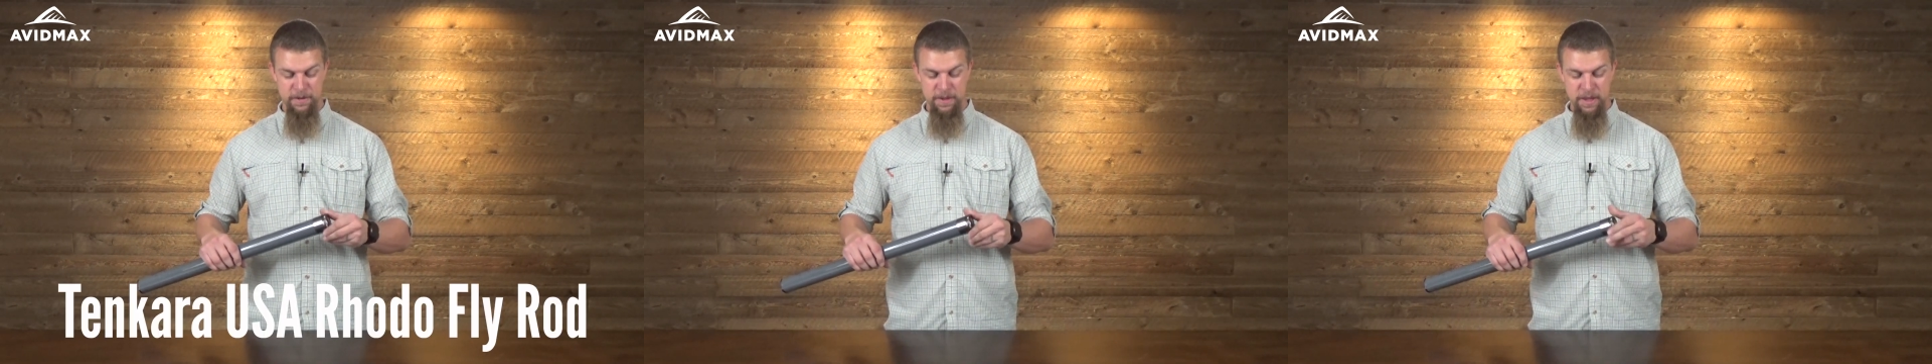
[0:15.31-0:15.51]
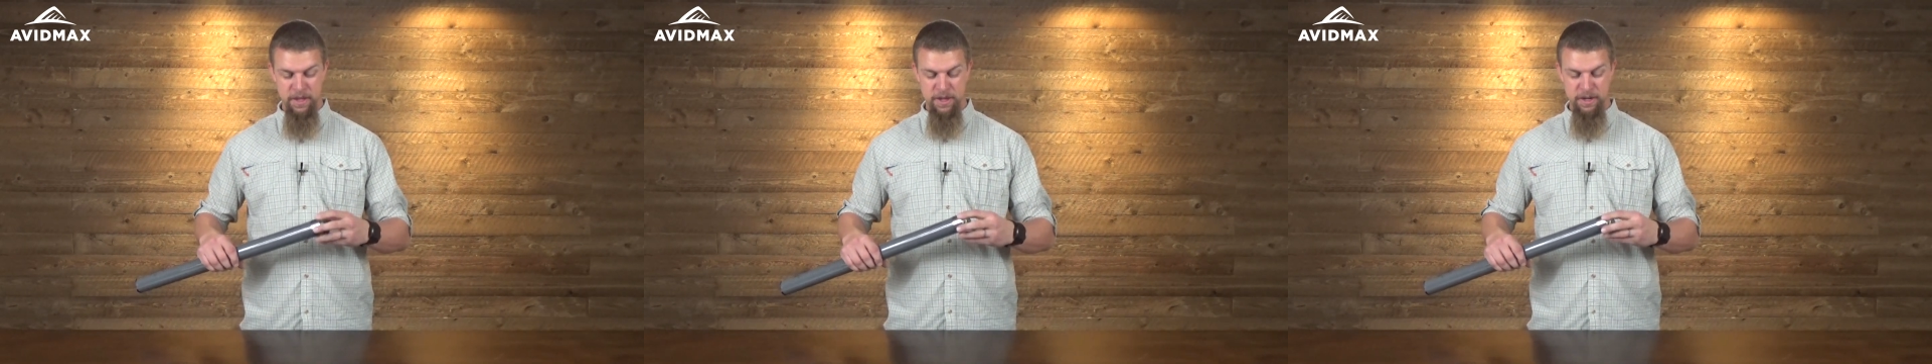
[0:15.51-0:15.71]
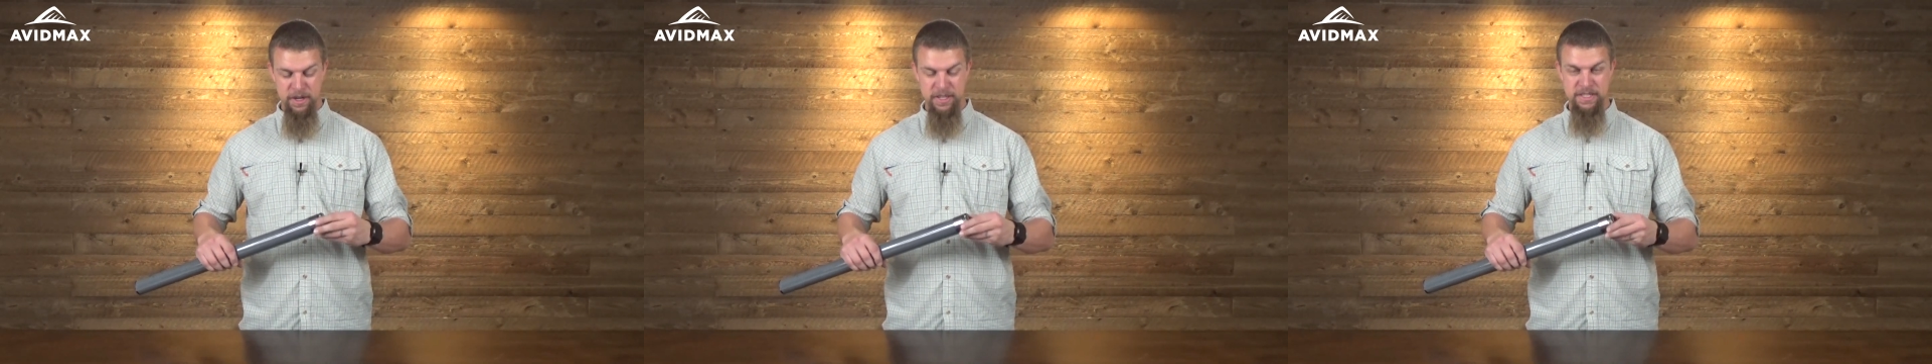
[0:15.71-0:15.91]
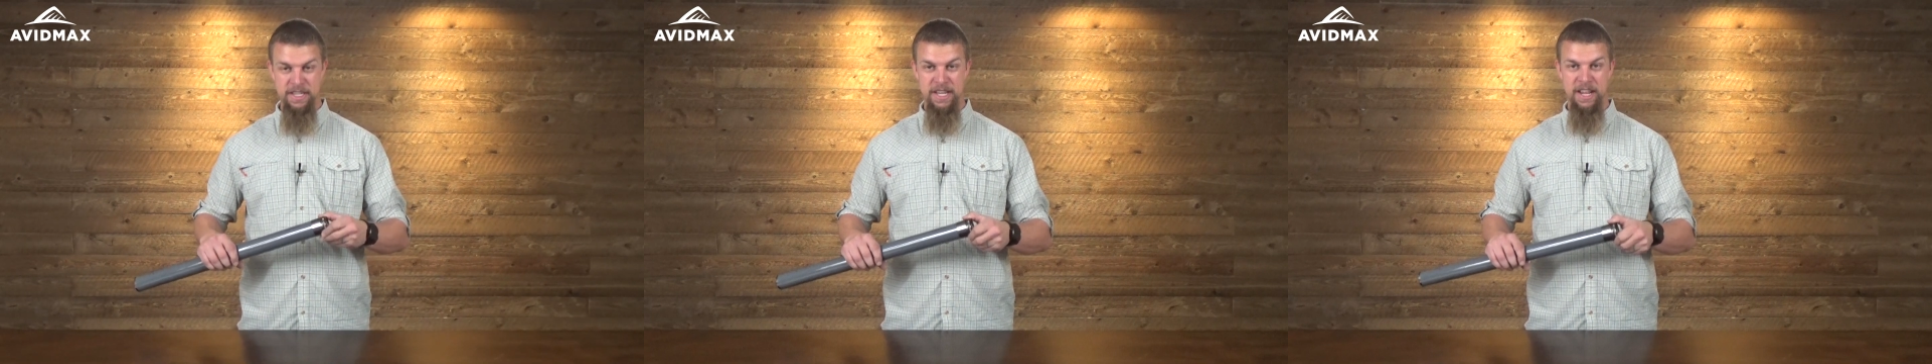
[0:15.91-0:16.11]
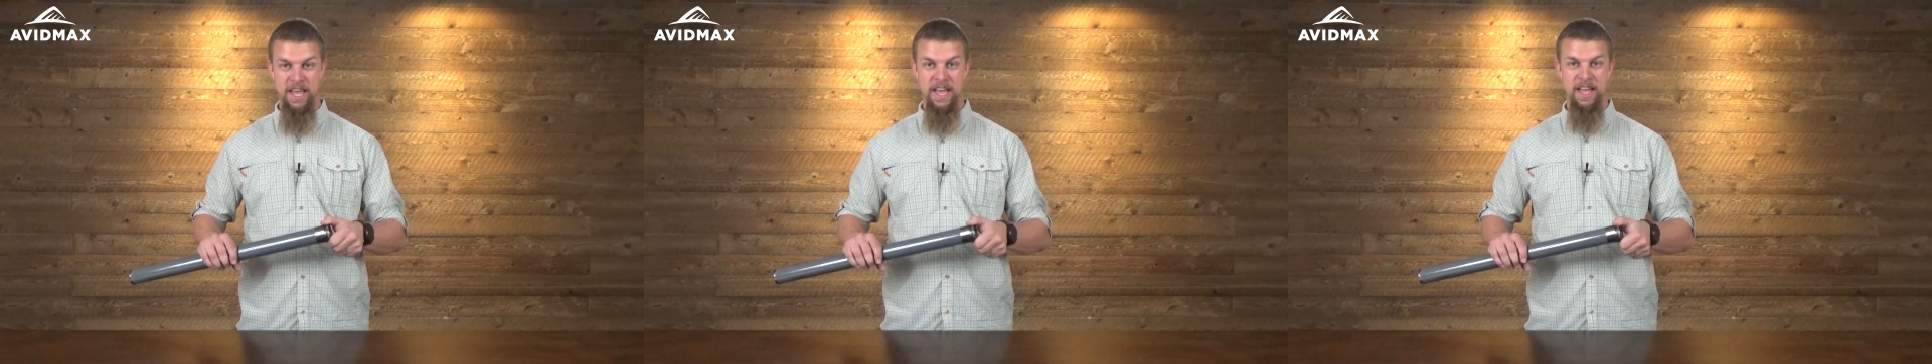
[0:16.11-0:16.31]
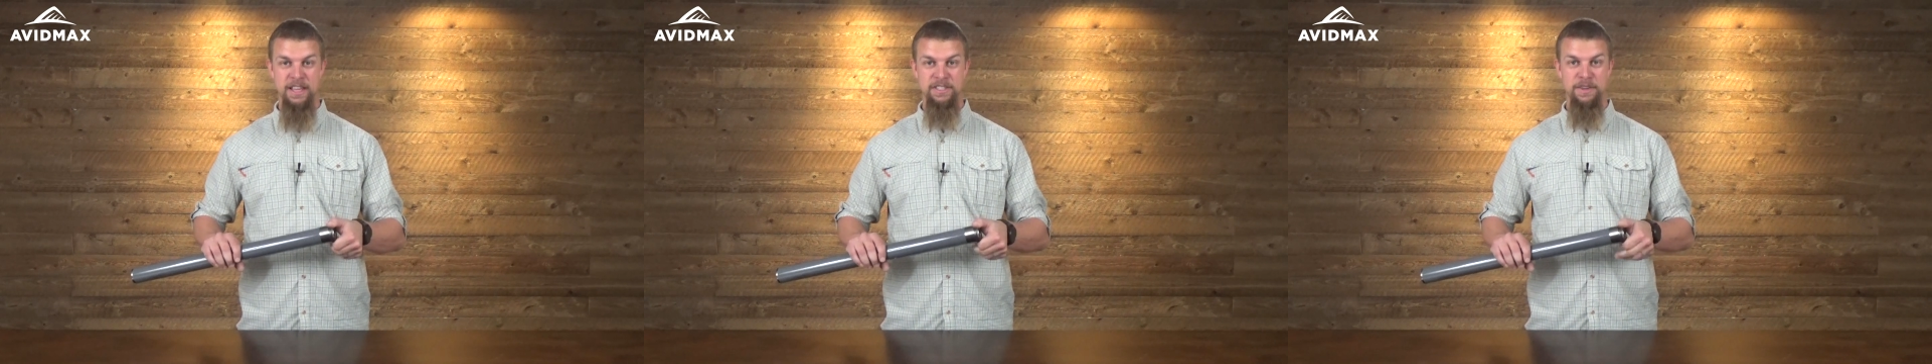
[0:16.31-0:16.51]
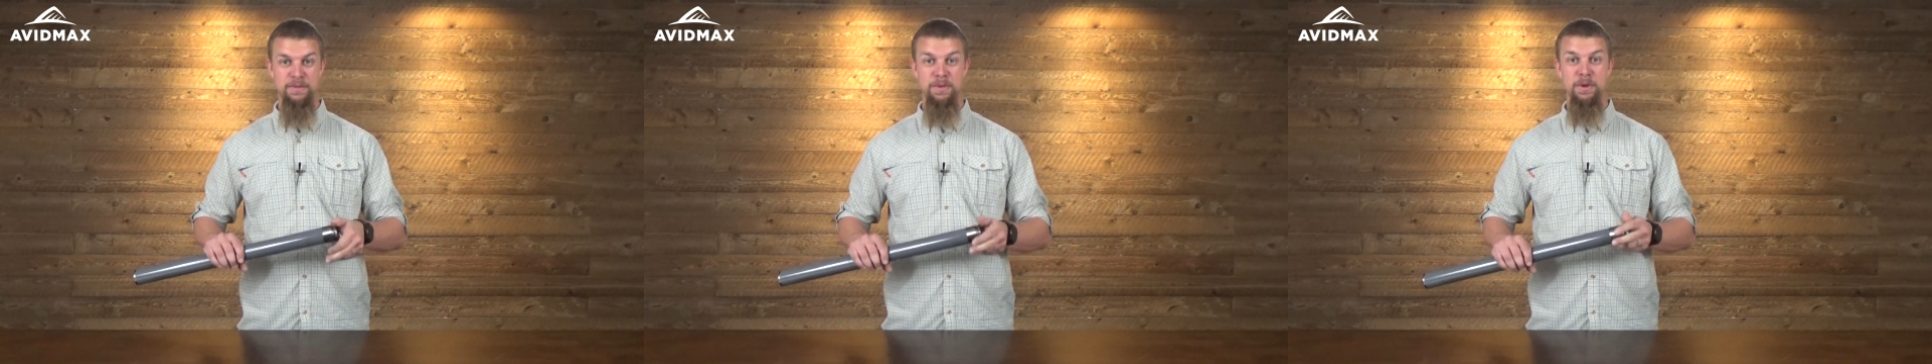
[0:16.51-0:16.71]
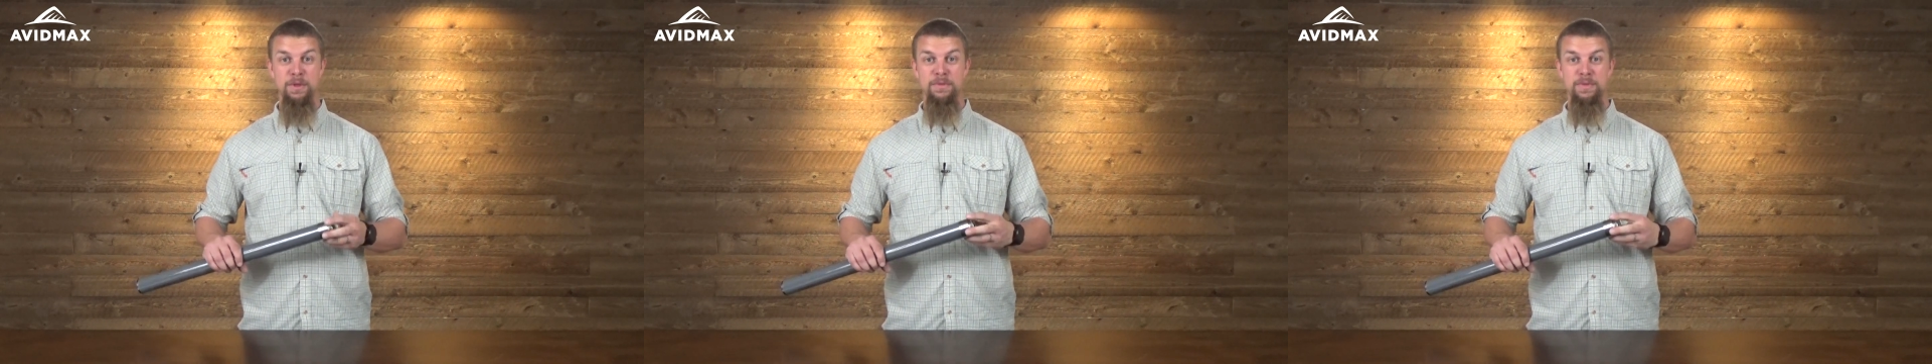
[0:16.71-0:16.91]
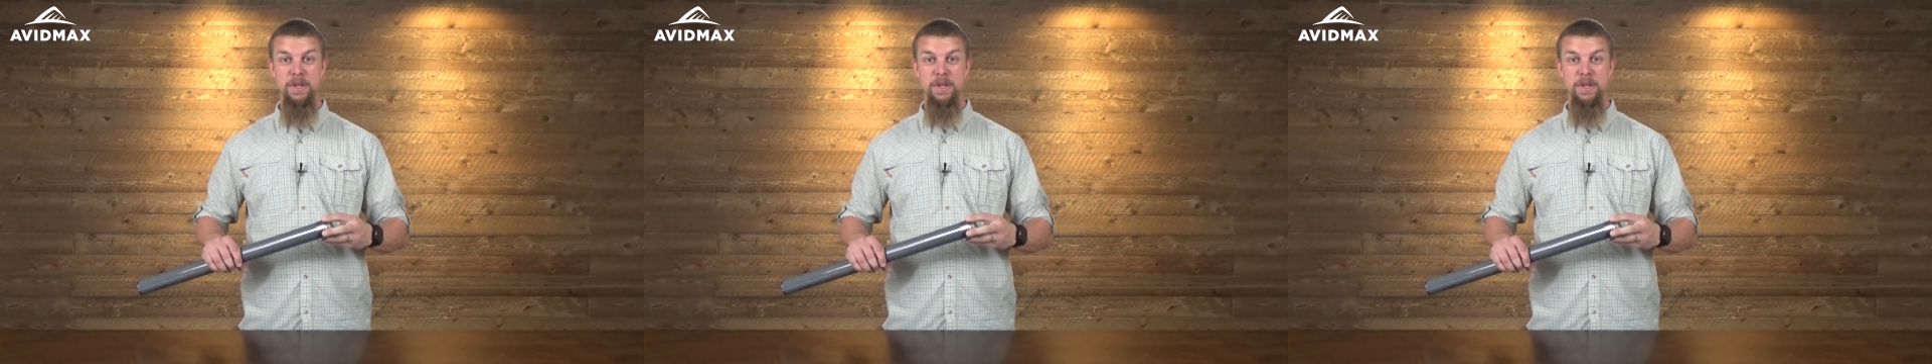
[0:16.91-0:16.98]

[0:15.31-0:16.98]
You're going to see it has a few of the